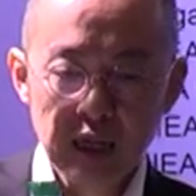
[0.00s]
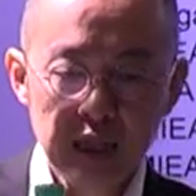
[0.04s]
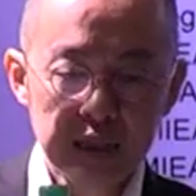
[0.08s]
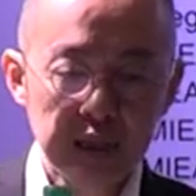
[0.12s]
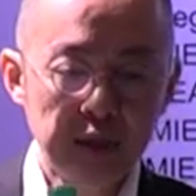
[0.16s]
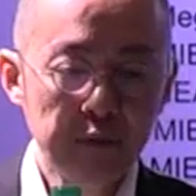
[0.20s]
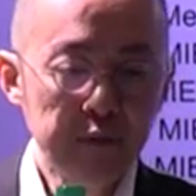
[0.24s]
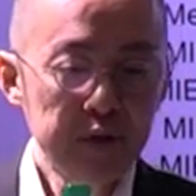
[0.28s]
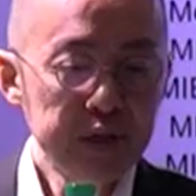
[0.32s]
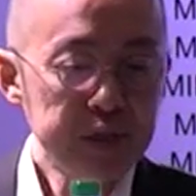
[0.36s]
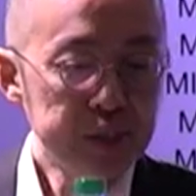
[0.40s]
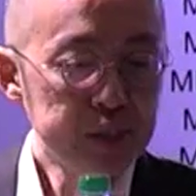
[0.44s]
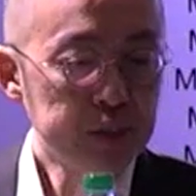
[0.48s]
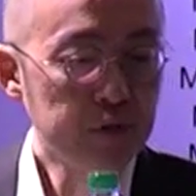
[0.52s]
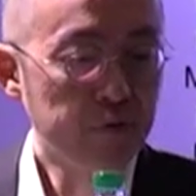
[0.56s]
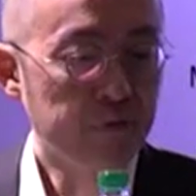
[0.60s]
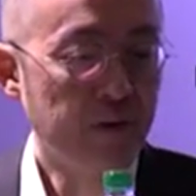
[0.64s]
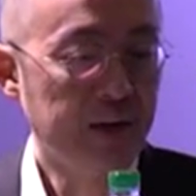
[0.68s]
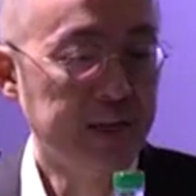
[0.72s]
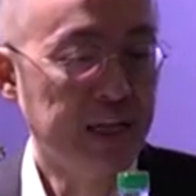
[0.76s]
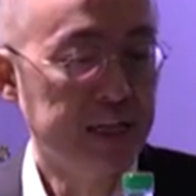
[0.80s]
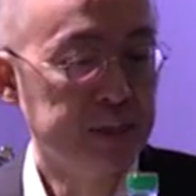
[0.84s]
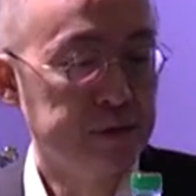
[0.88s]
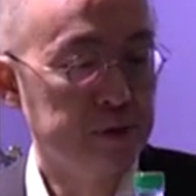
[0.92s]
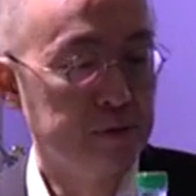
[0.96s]
The regional
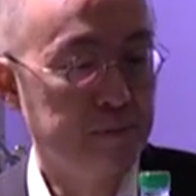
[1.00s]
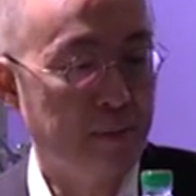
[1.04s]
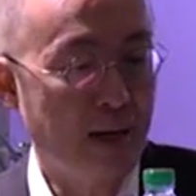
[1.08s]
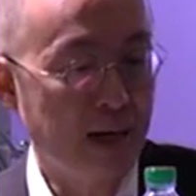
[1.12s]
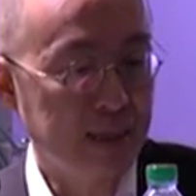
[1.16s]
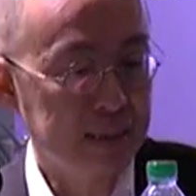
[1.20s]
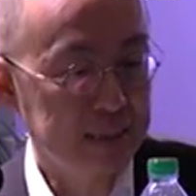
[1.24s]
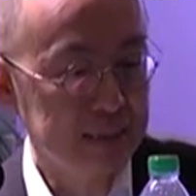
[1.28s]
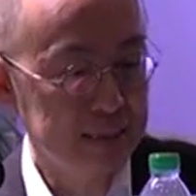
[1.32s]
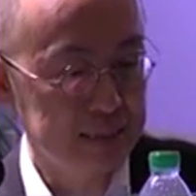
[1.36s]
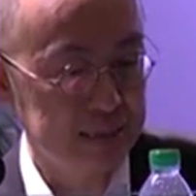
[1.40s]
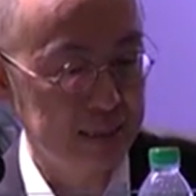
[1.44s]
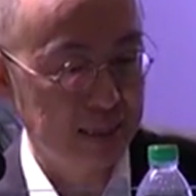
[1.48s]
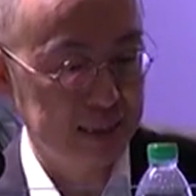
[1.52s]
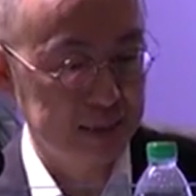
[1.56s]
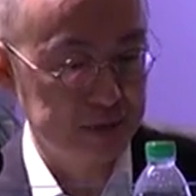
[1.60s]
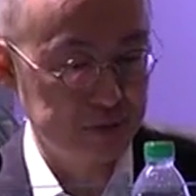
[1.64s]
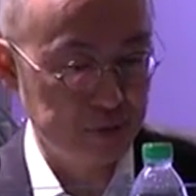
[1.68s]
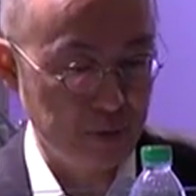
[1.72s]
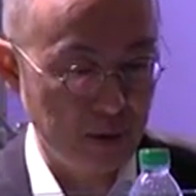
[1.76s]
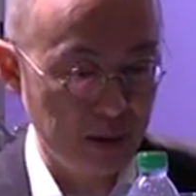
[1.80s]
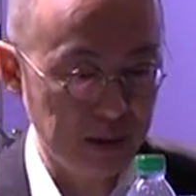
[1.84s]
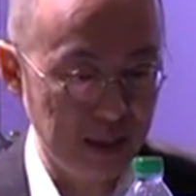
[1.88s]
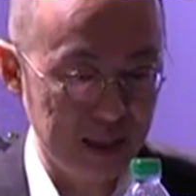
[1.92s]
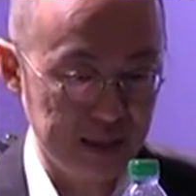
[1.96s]
financial markets as
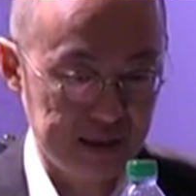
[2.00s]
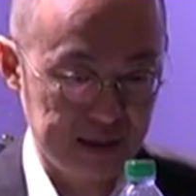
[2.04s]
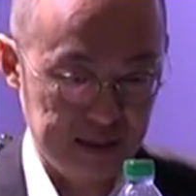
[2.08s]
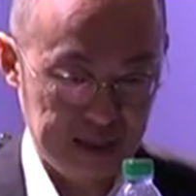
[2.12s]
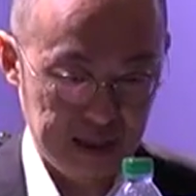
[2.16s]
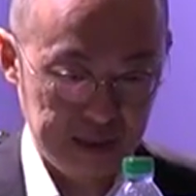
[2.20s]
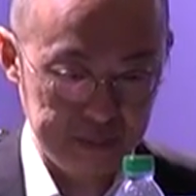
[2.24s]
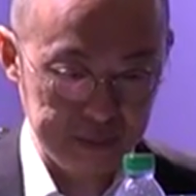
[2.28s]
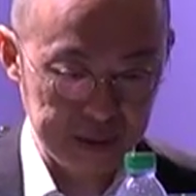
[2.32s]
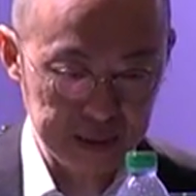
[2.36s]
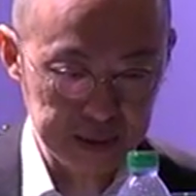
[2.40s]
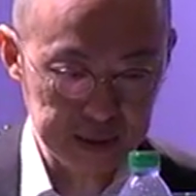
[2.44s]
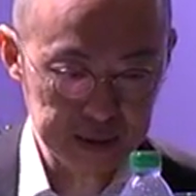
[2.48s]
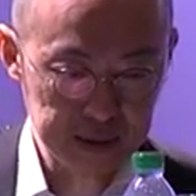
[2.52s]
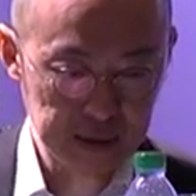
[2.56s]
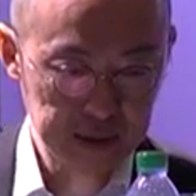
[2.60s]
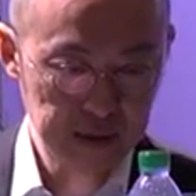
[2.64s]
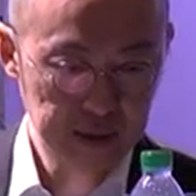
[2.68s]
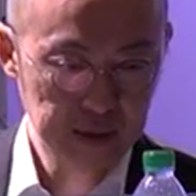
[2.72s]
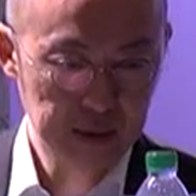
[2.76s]
well has deepened.